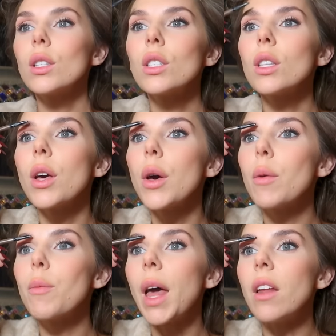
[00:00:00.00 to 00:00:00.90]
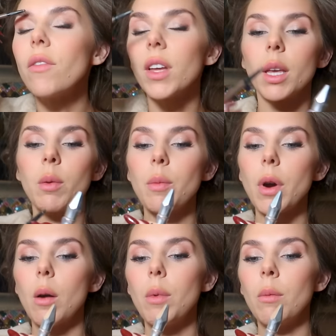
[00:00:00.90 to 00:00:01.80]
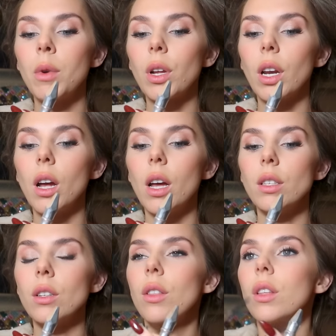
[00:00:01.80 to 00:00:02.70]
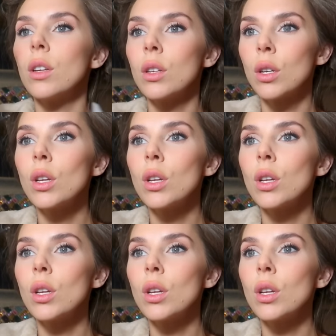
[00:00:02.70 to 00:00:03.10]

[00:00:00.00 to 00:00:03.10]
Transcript: It's the Benefit Gimme Brow, but I'm not gonna lie, there's nothing.